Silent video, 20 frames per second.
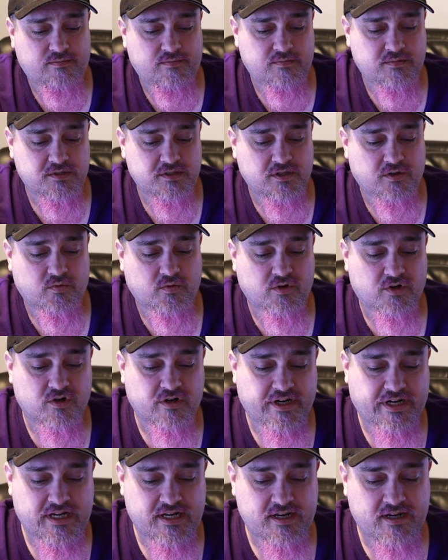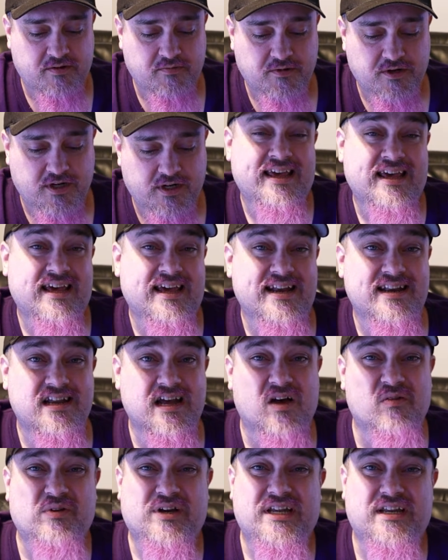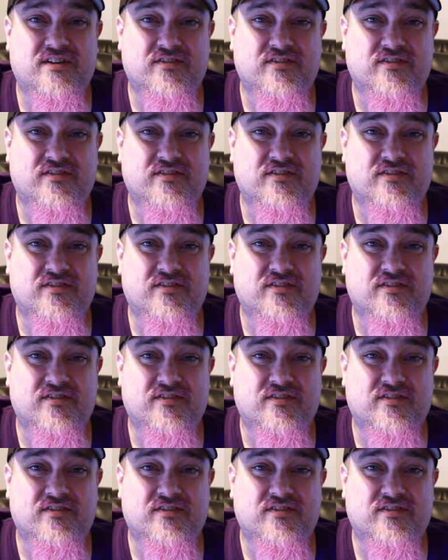So we'll create a network. Now we need to